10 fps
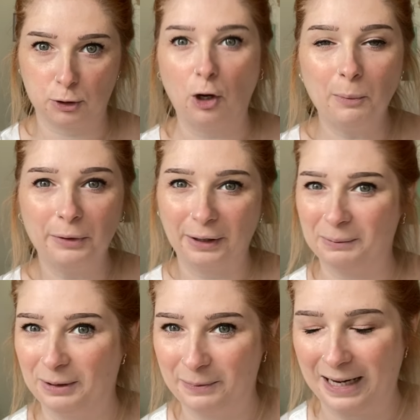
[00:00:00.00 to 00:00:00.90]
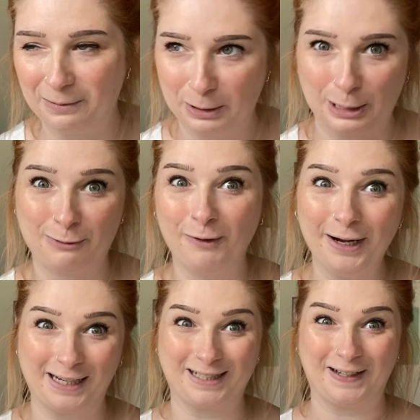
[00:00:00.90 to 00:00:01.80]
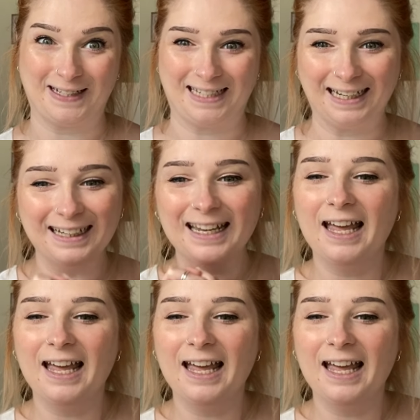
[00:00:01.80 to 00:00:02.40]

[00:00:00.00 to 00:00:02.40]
shop that I'm going to be in, which is very exciting.